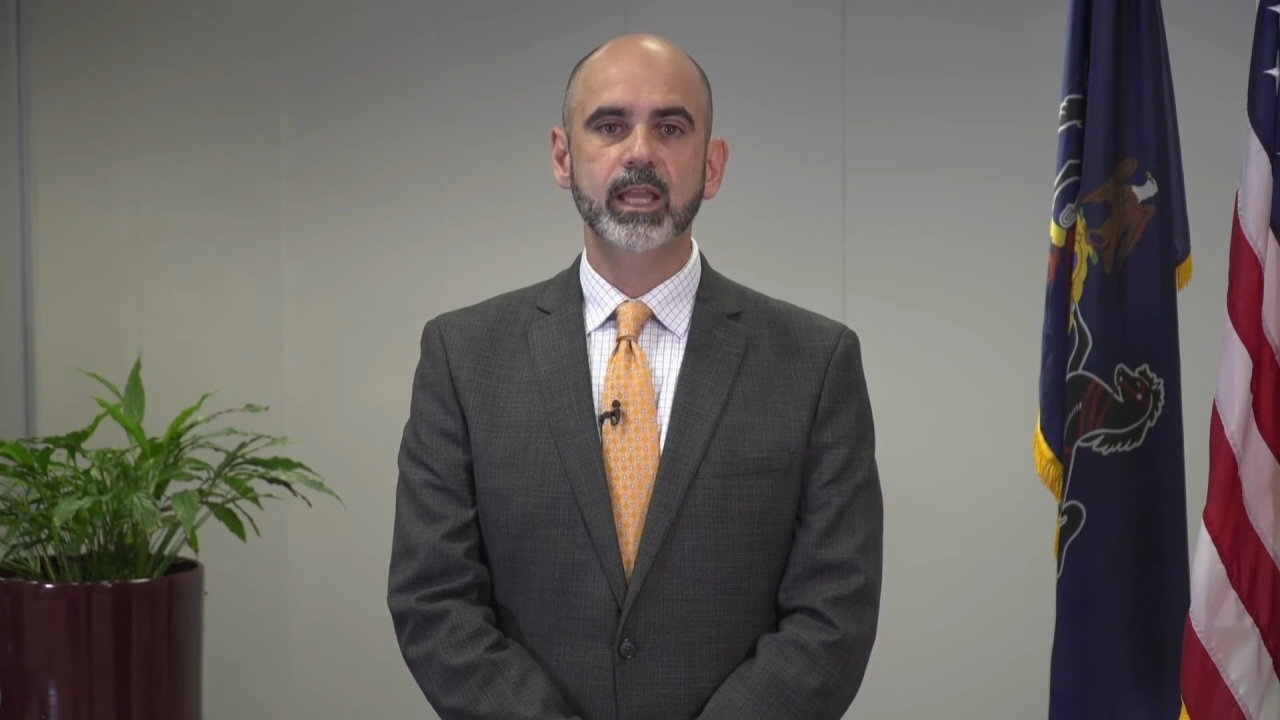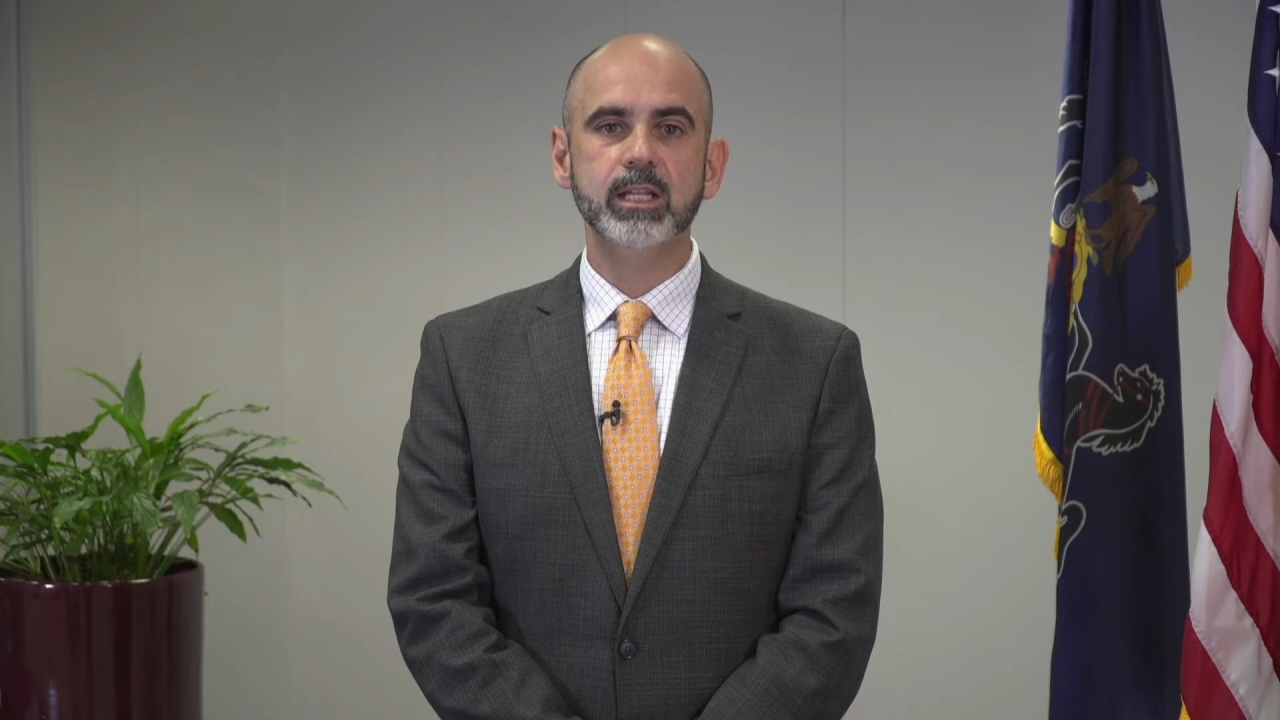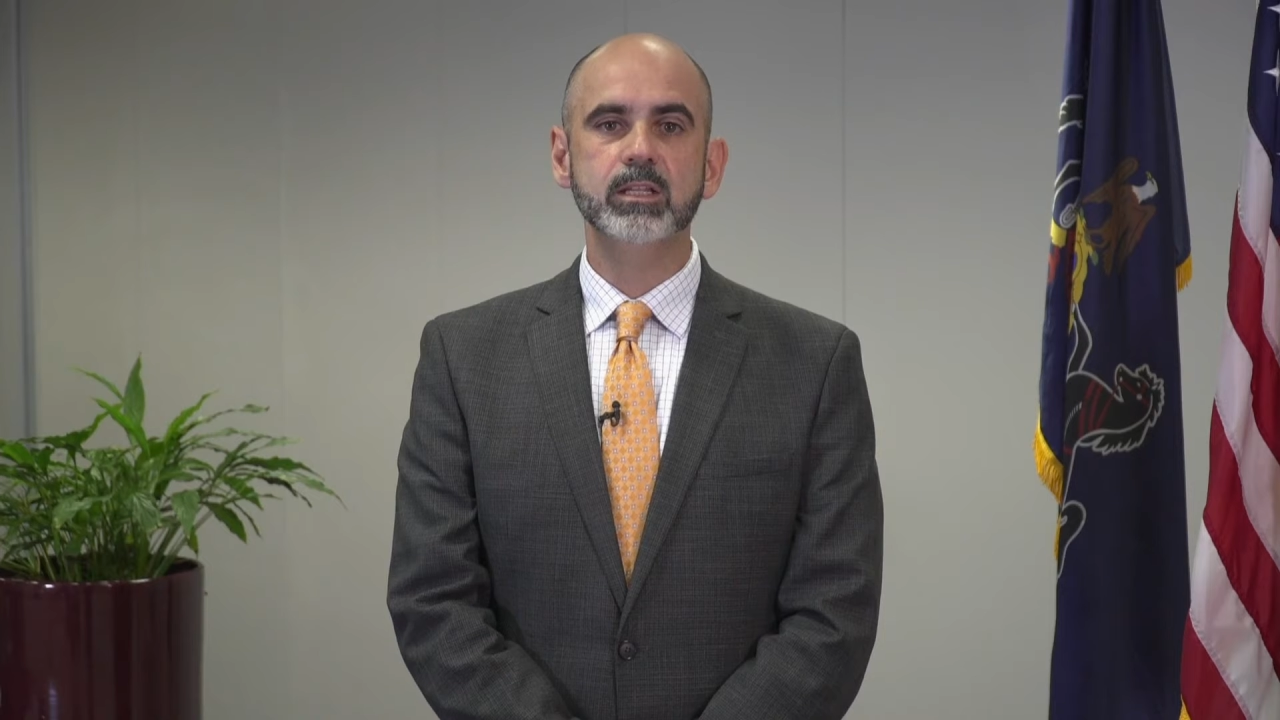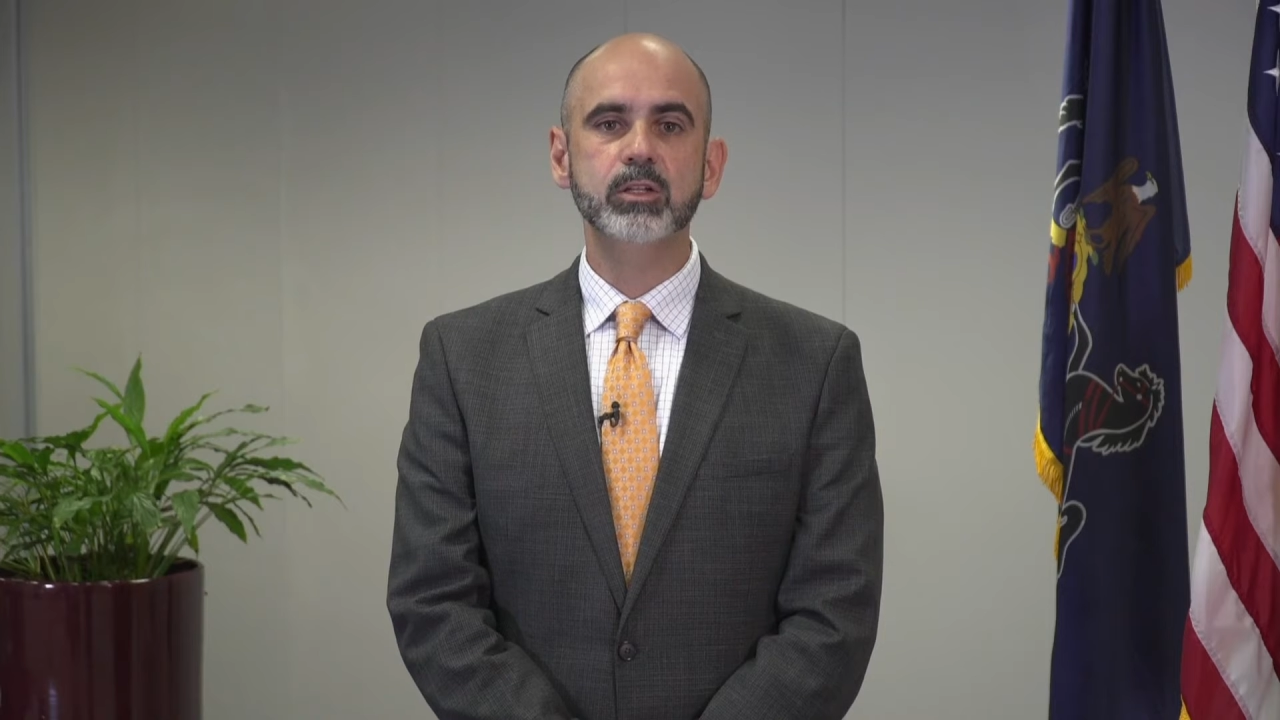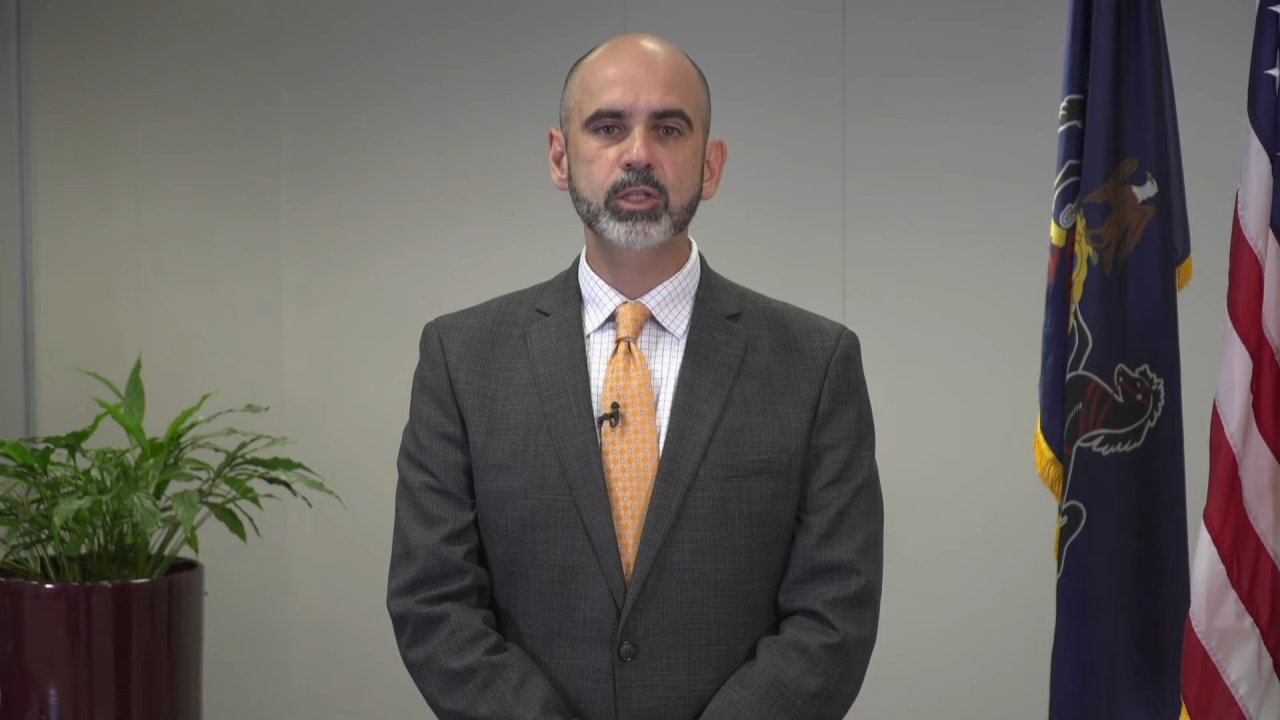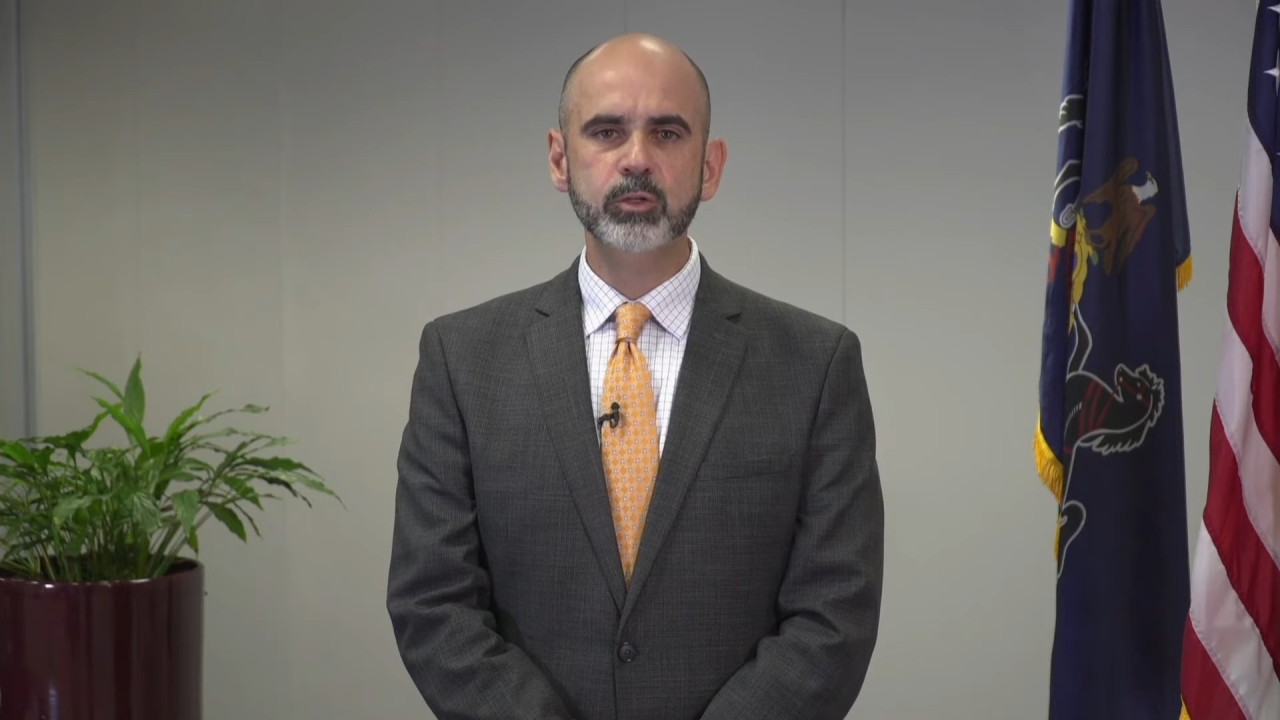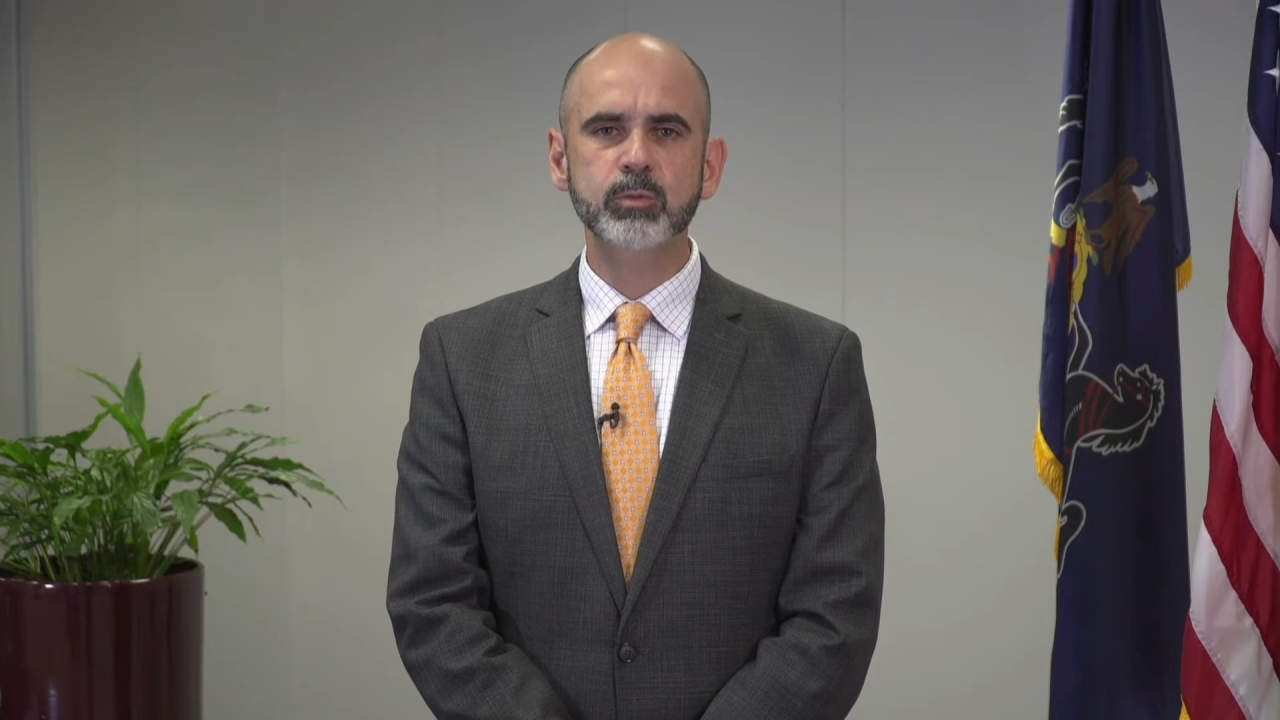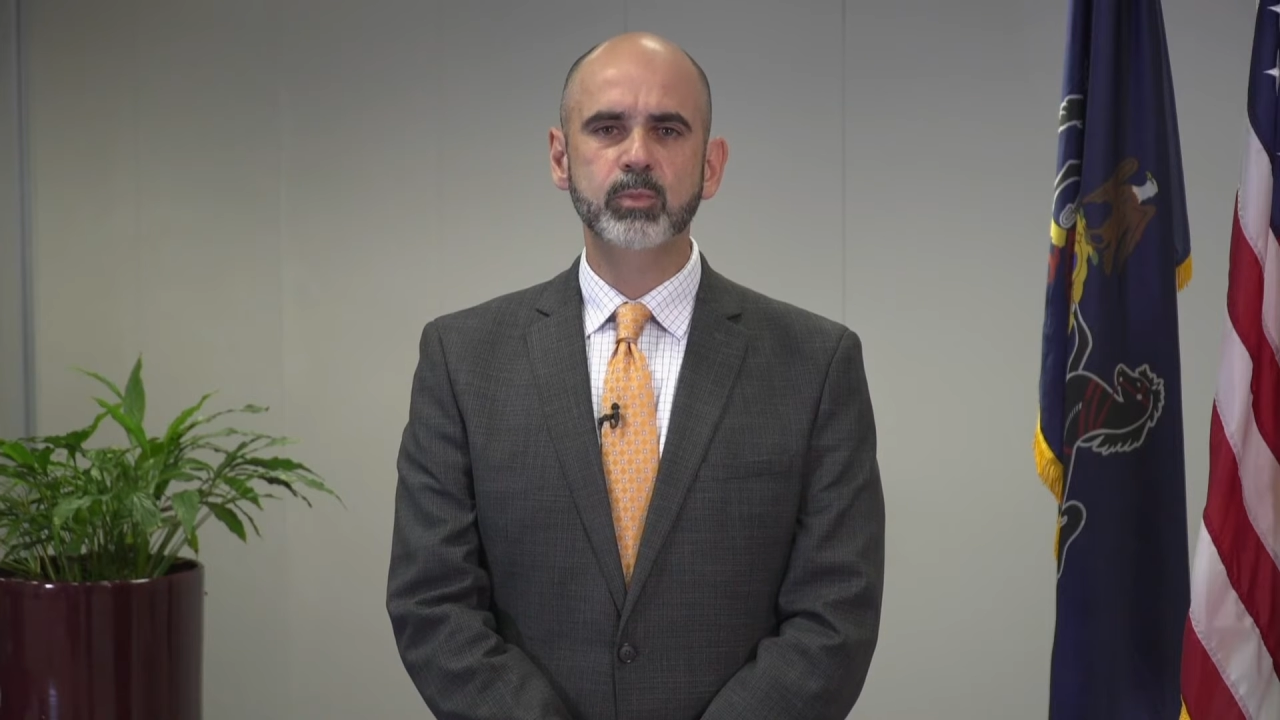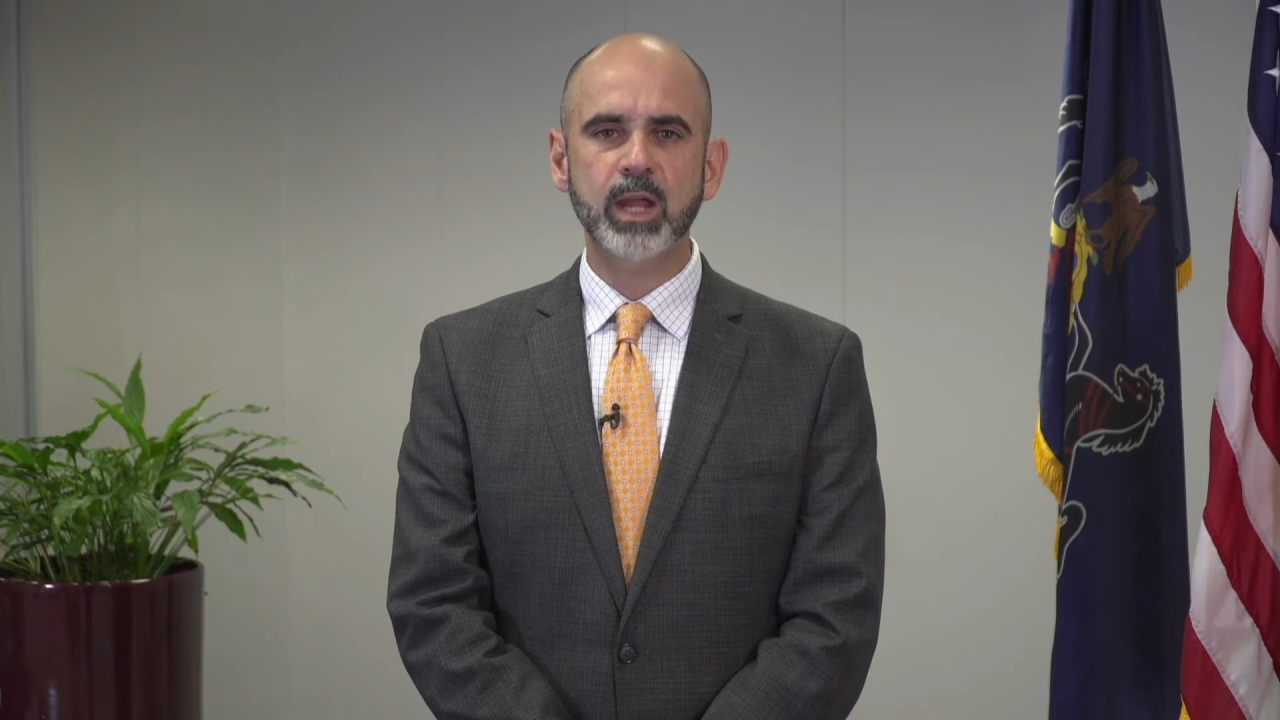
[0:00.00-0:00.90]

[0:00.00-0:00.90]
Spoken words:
and include